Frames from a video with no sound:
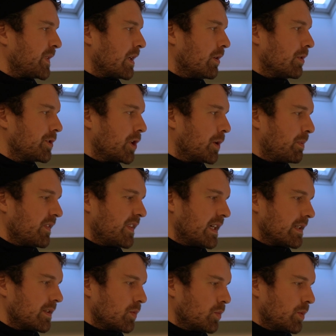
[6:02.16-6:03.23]
On top of
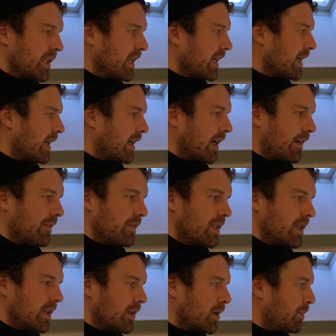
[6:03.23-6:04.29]
that, we have
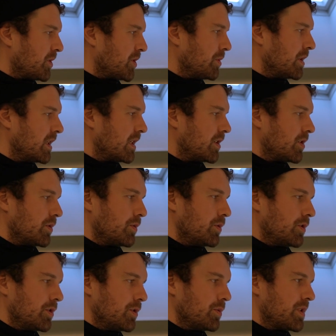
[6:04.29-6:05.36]
the opportunity to
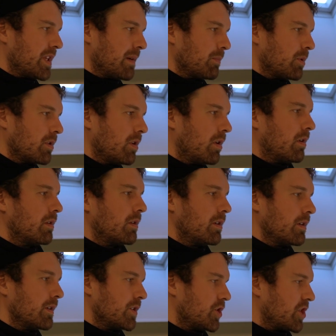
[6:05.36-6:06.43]
do some
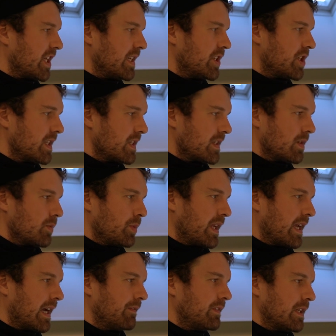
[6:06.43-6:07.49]
color changes. We
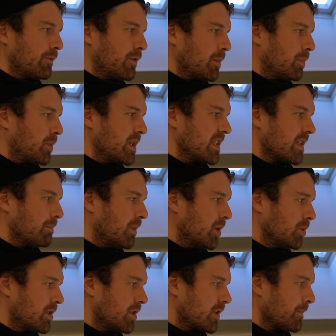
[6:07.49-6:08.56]
have different preset
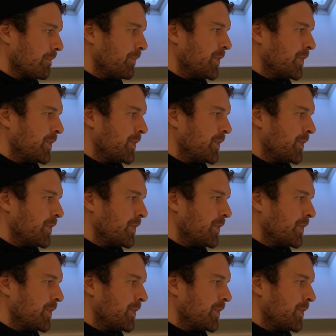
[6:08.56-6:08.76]
modes.